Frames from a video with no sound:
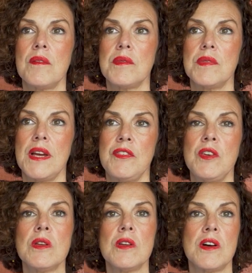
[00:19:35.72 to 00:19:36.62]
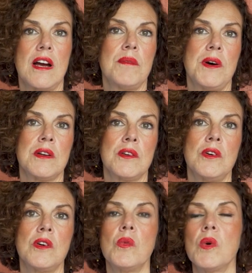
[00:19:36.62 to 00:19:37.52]
if you look up on Google,
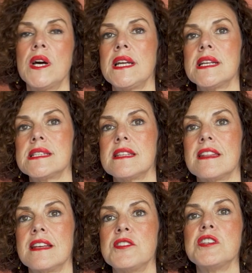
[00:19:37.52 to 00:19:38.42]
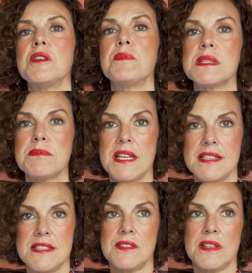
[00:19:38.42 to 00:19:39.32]
what is the cheapest place to
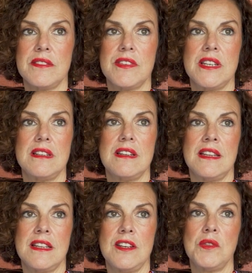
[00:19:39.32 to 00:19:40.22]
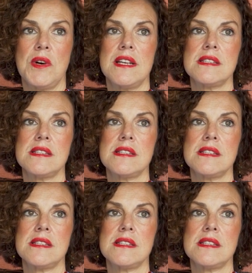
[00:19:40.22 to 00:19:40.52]
live in the US?